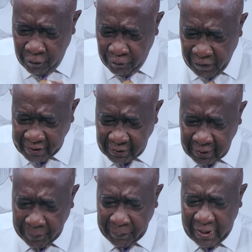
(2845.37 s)
invest
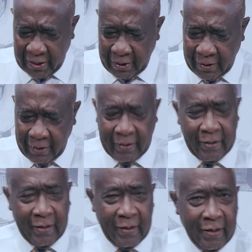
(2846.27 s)
the money
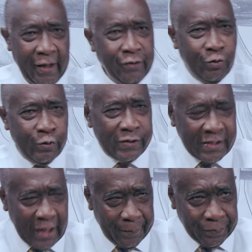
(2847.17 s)
into
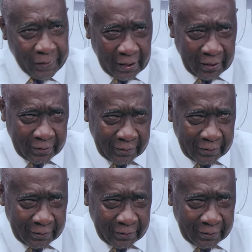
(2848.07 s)
something.